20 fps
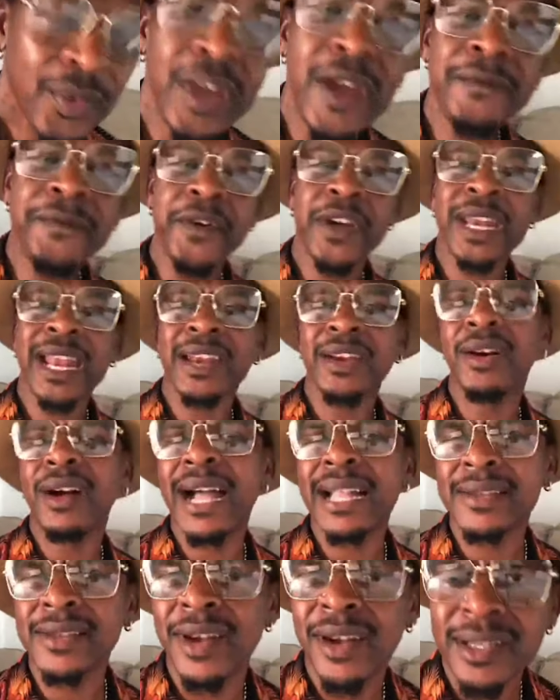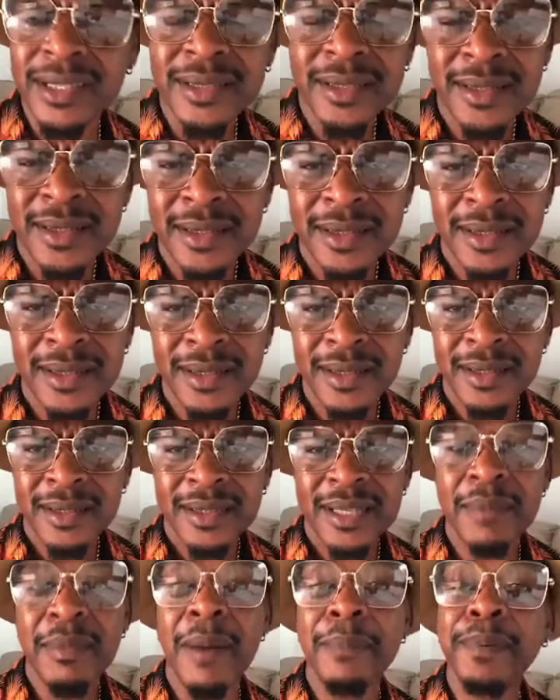We afraid of Dungaton?
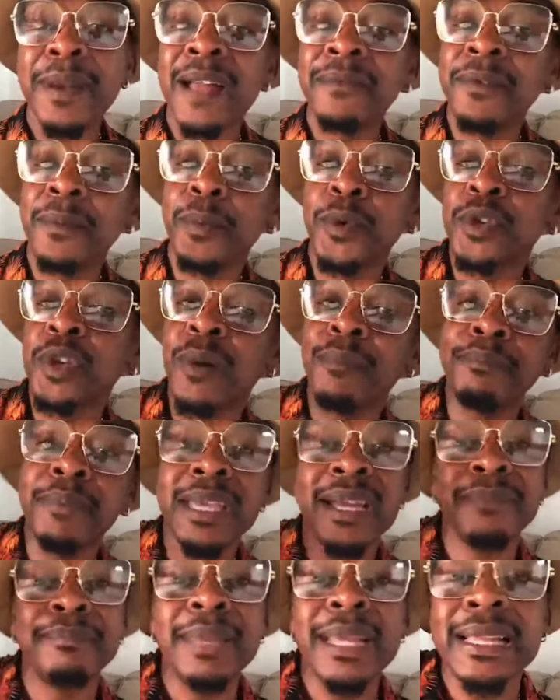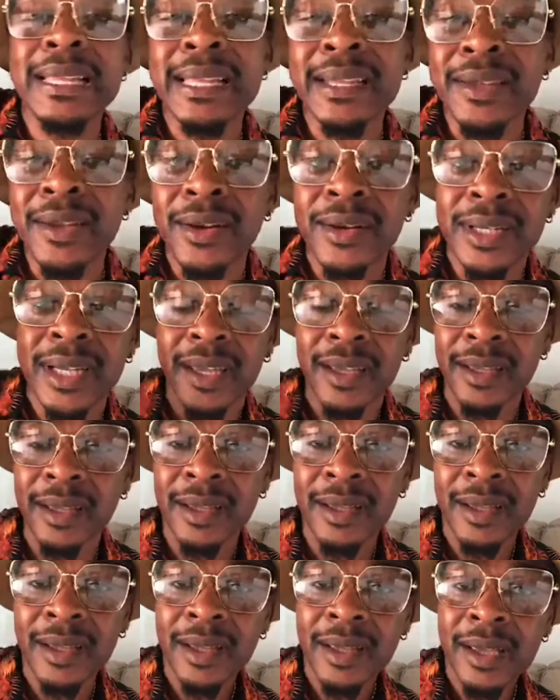Them a plan to put up beer building down there.
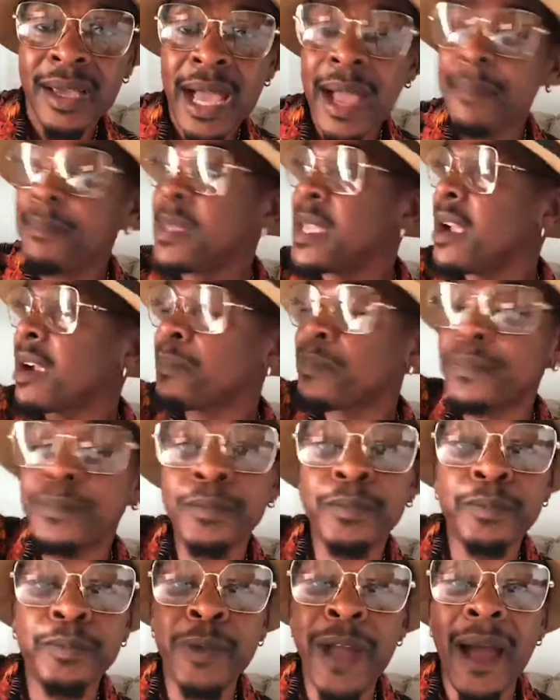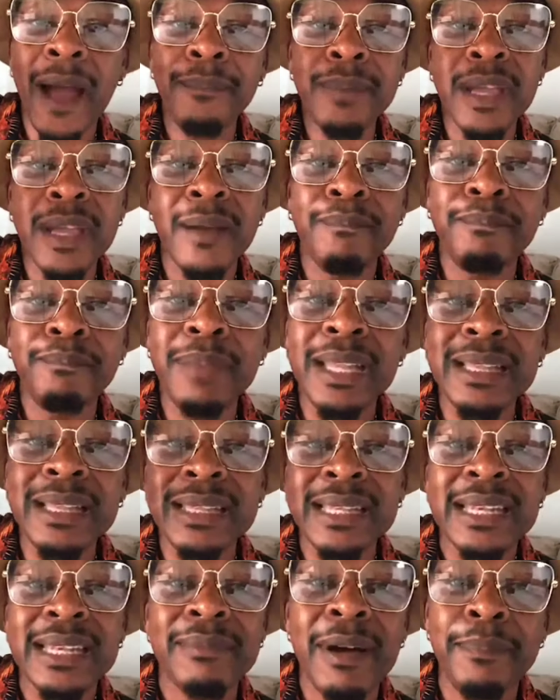A beer
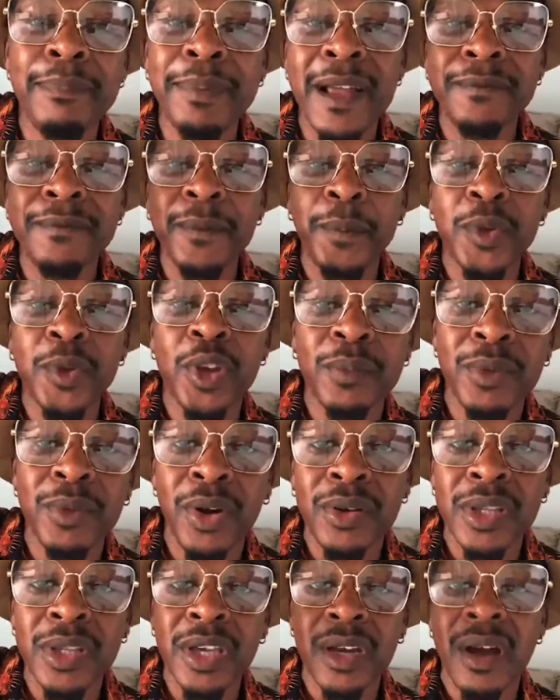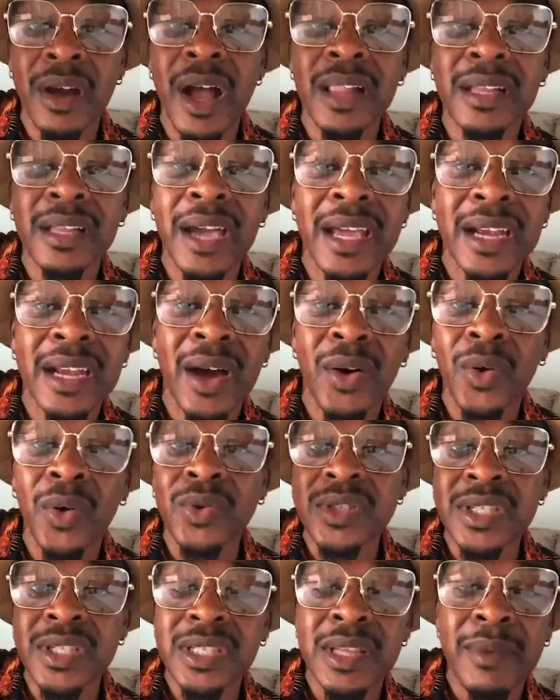building them a plan to put up down there. All kind of
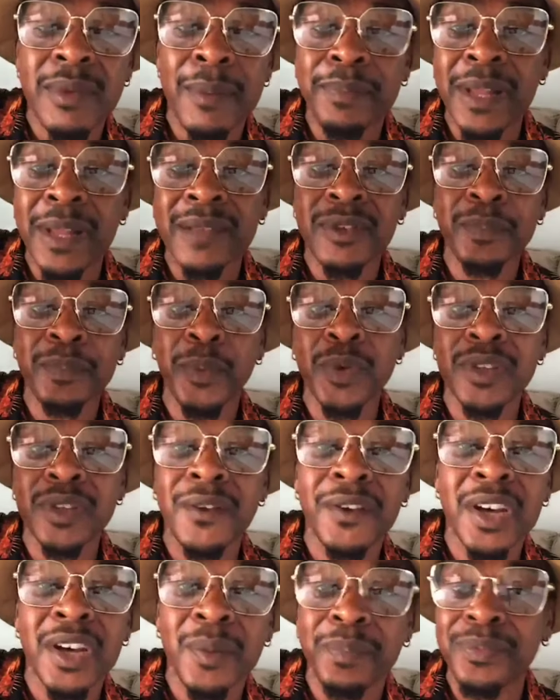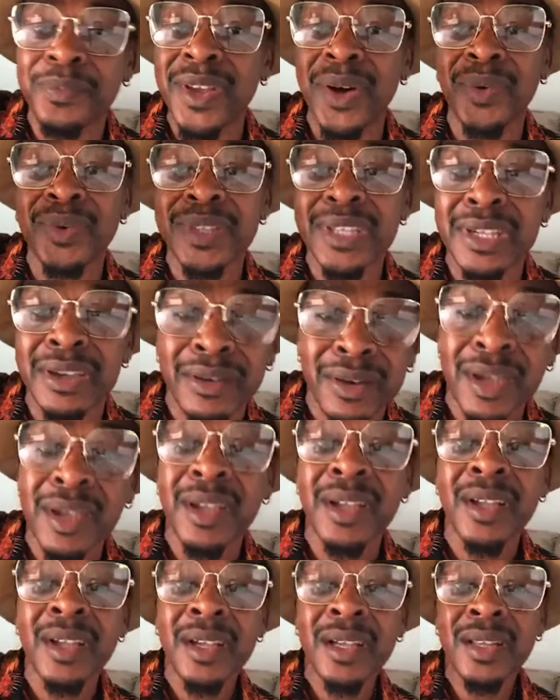housing them a plan to put develop down
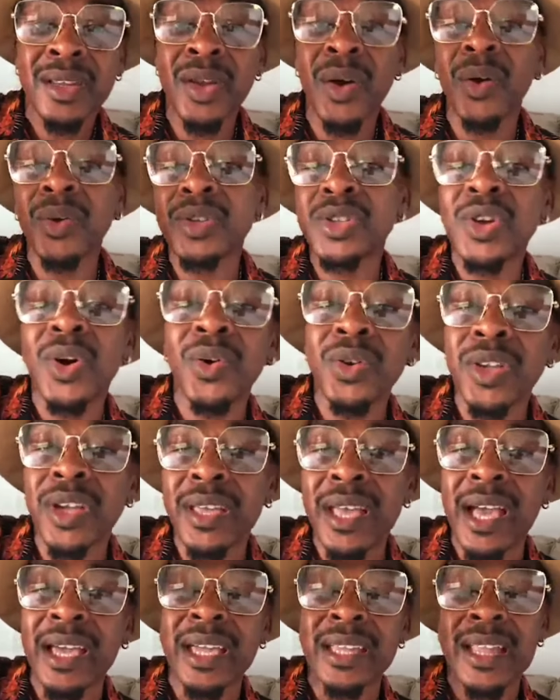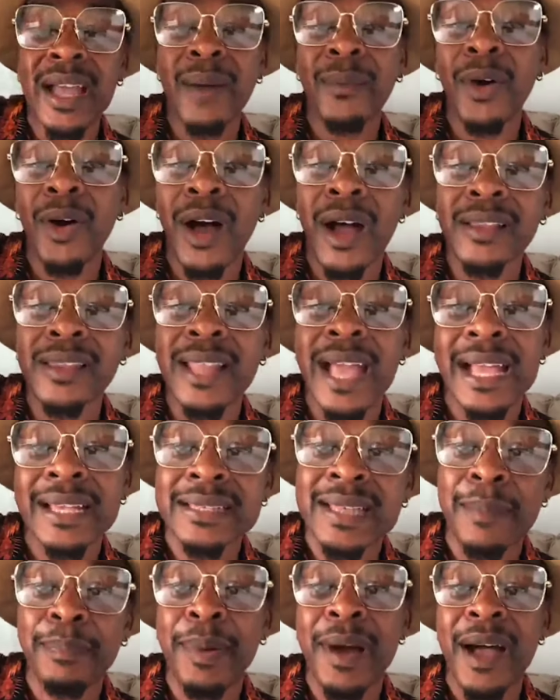there. Downtown you can get a
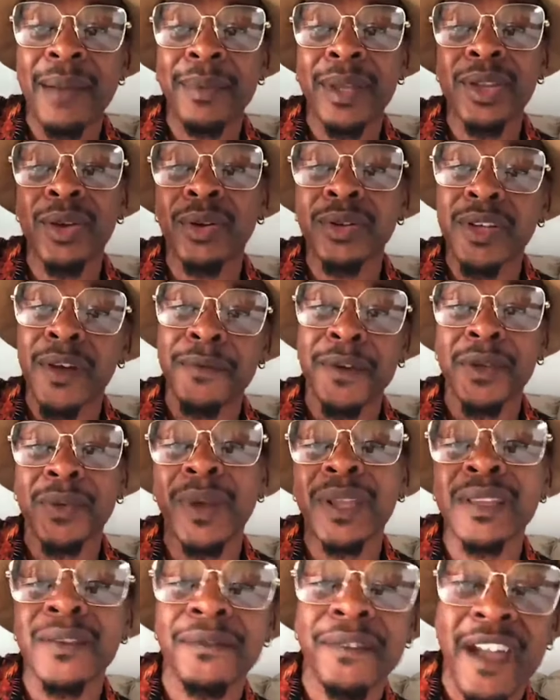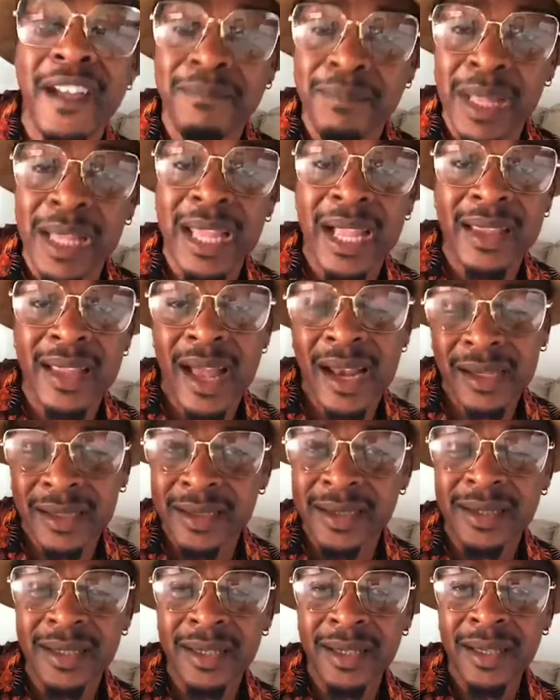nice apartment down there for $25
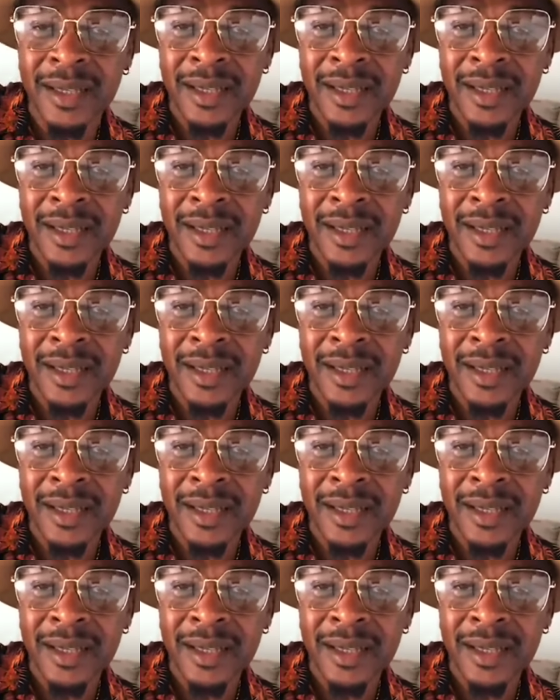million.